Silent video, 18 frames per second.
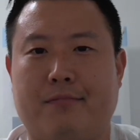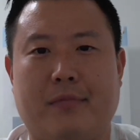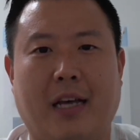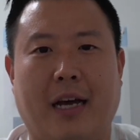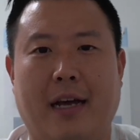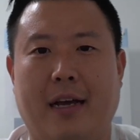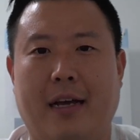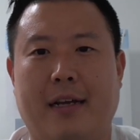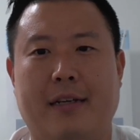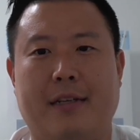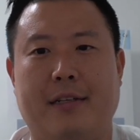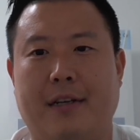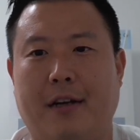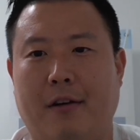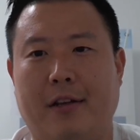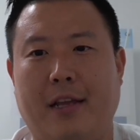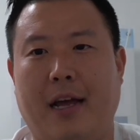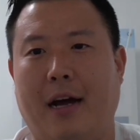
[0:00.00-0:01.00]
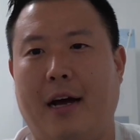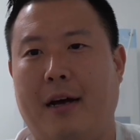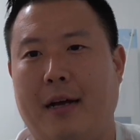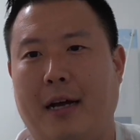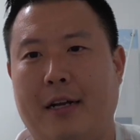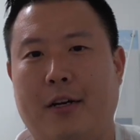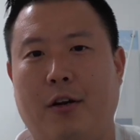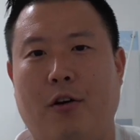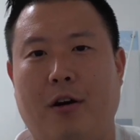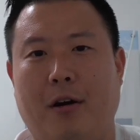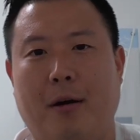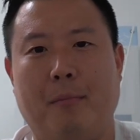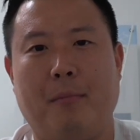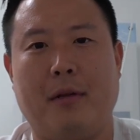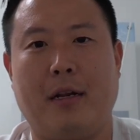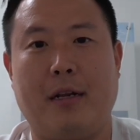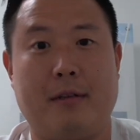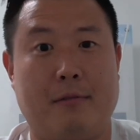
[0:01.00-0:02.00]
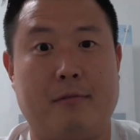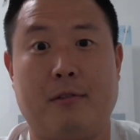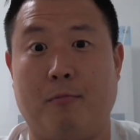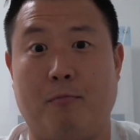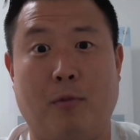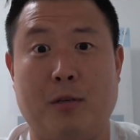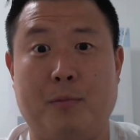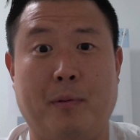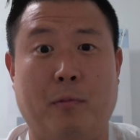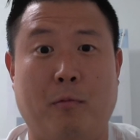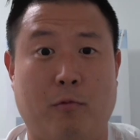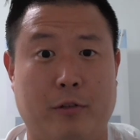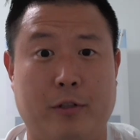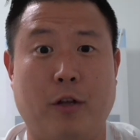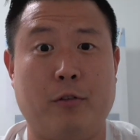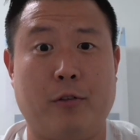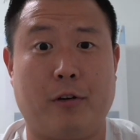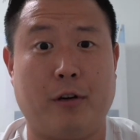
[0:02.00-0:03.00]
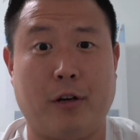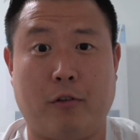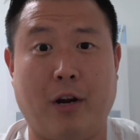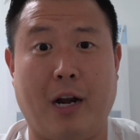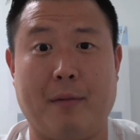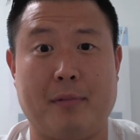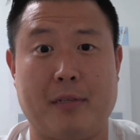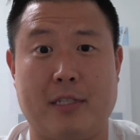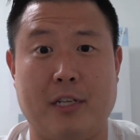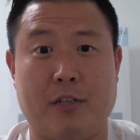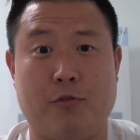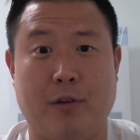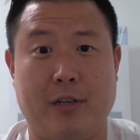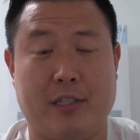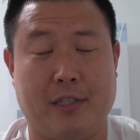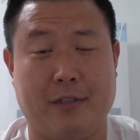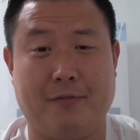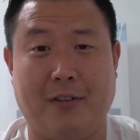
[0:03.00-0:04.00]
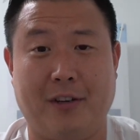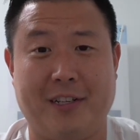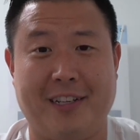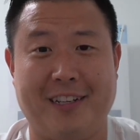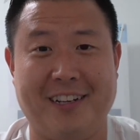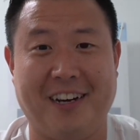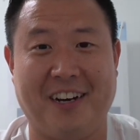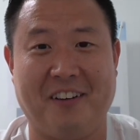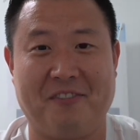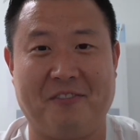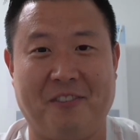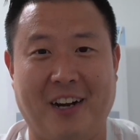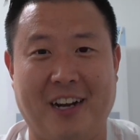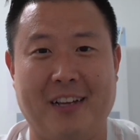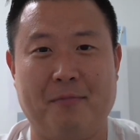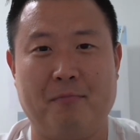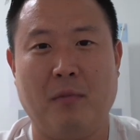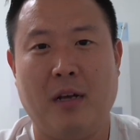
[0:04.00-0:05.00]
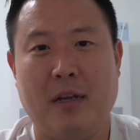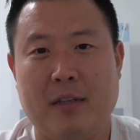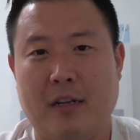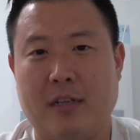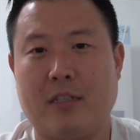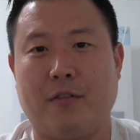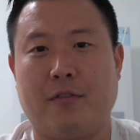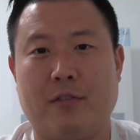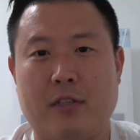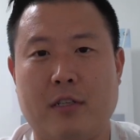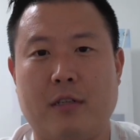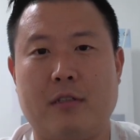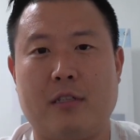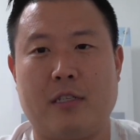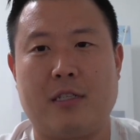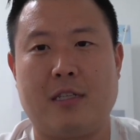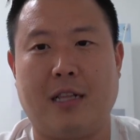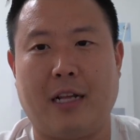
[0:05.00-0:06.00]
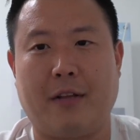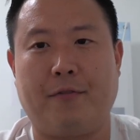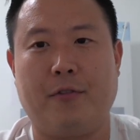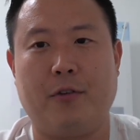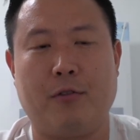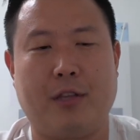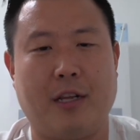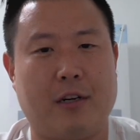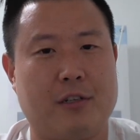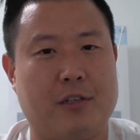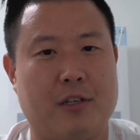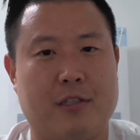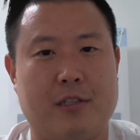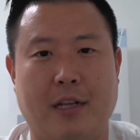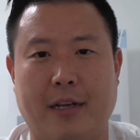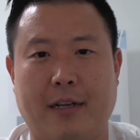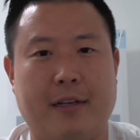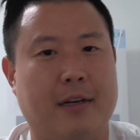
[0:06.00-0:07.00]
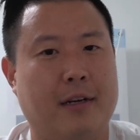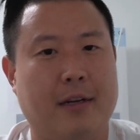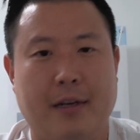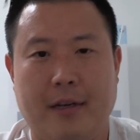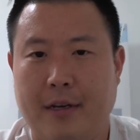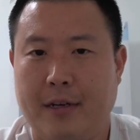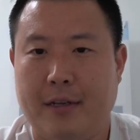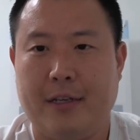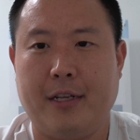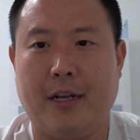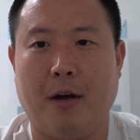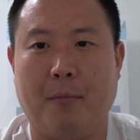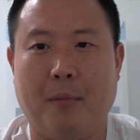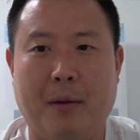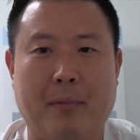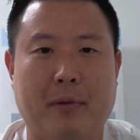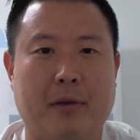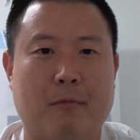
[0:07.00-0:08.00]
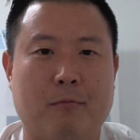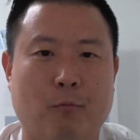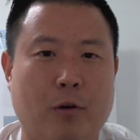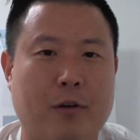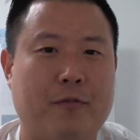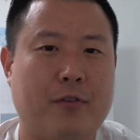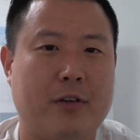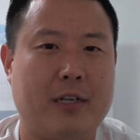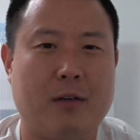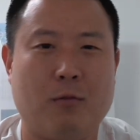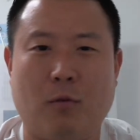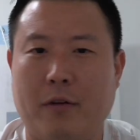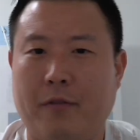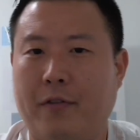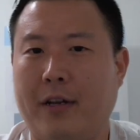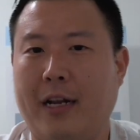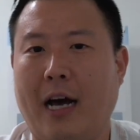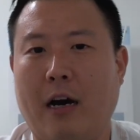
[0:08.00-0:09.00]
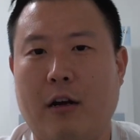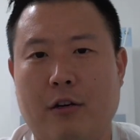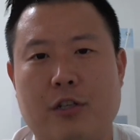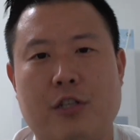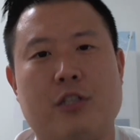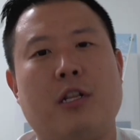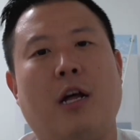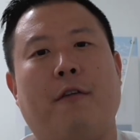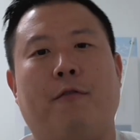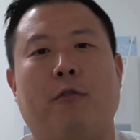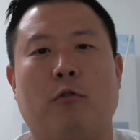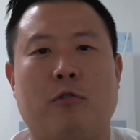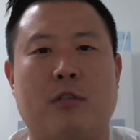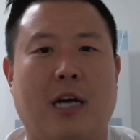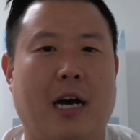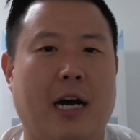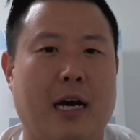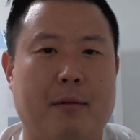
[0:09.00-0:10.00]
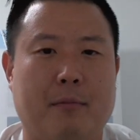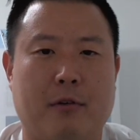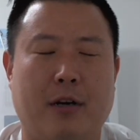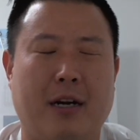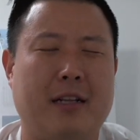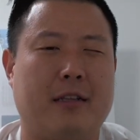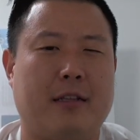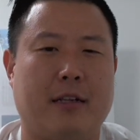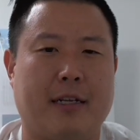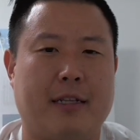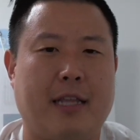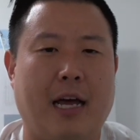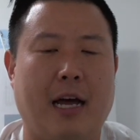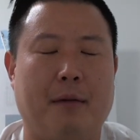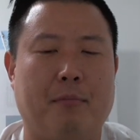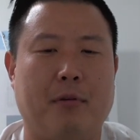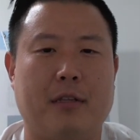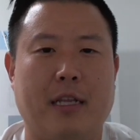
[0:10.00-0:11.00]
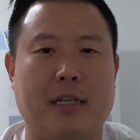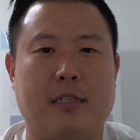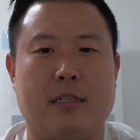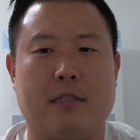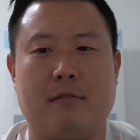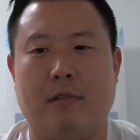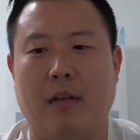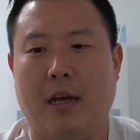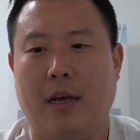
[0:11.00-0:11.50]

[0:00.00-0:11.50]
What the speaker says: hey, yeah, I know most people will know they're in a crappy situation, funny enough, right? There's a select few that are just like, maybe 1 foot in, 1 foot out, or just not full time or anything like that, but they just,